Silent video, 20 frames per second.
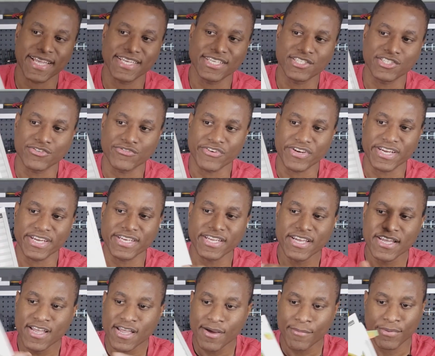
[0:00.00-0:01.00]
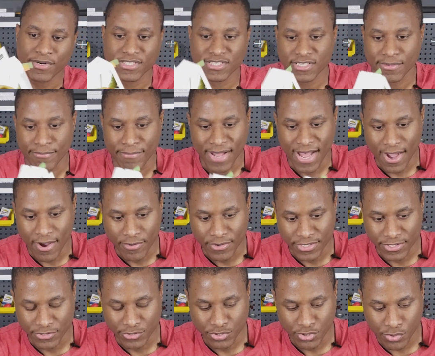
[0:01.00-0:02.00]
easy read, but it's about,
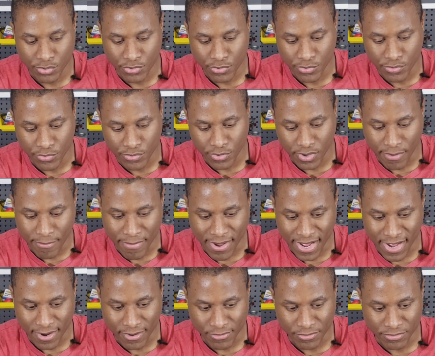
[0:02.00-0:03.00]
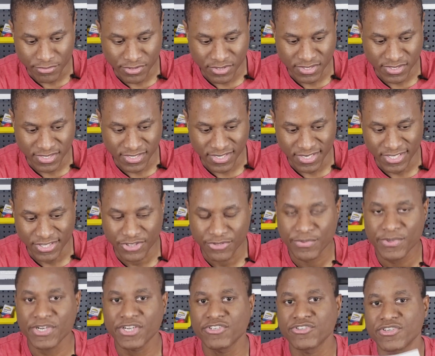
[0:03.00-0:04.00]
in total, about
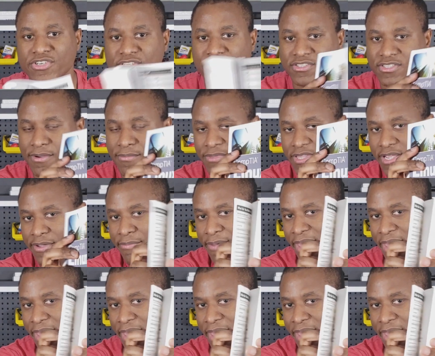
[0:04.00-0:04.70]
300 and something